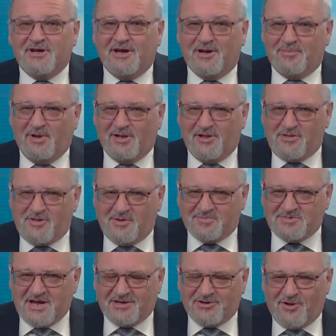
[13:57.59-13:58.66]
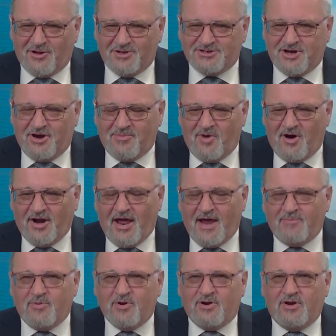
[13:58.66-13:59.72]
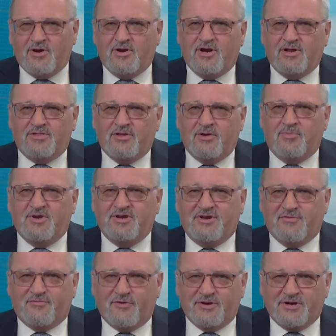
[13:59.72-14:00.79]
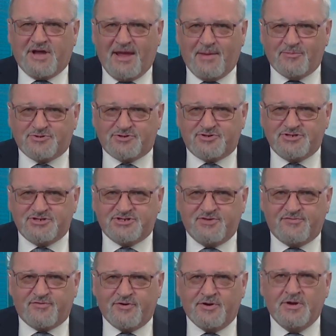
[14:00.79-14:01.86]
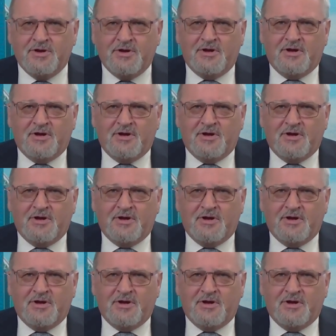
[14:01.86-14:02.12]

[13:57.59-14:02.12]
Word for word: It'll be lithium technology, I might add, but uh, it, there'll be different chemistries, different